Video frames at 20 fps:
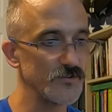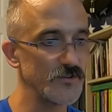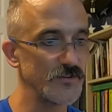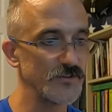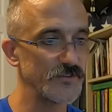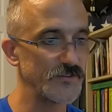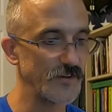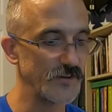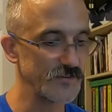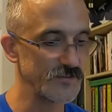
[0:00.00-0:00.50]

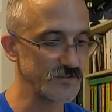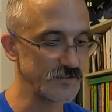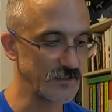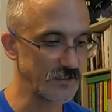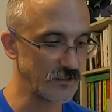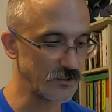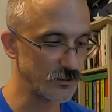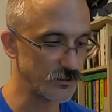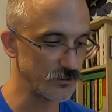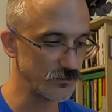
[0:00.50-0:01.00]
This doesn't
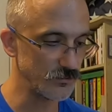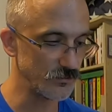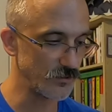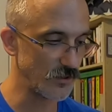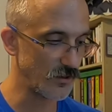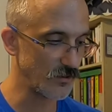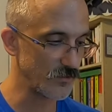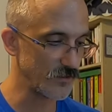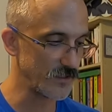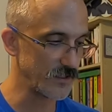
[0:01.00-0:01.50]
include
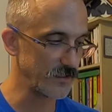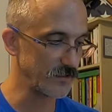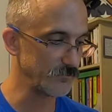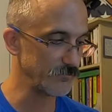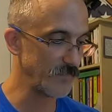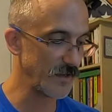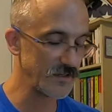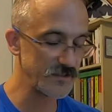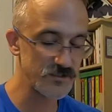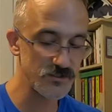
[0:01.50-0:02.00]
all the
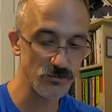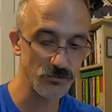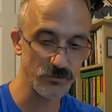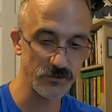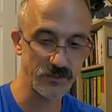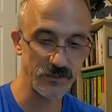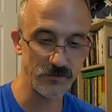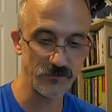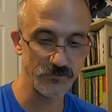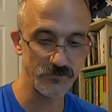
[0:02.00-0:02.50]

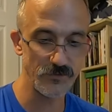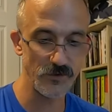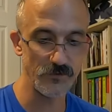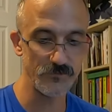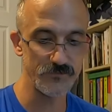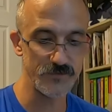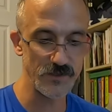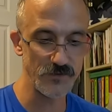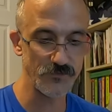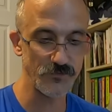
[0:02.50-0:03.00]
mentoring
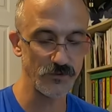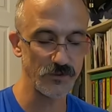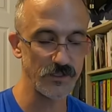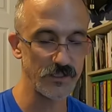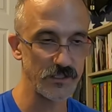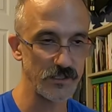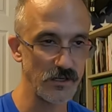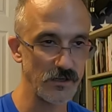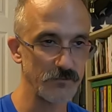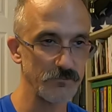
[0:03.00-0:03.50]
of different
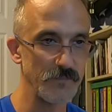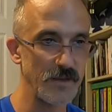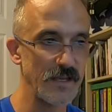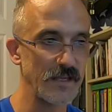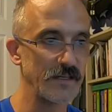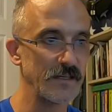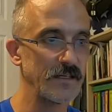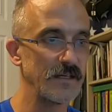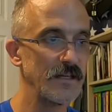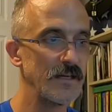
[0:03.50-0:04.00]
young
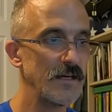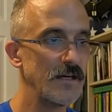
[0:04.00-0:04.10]
men,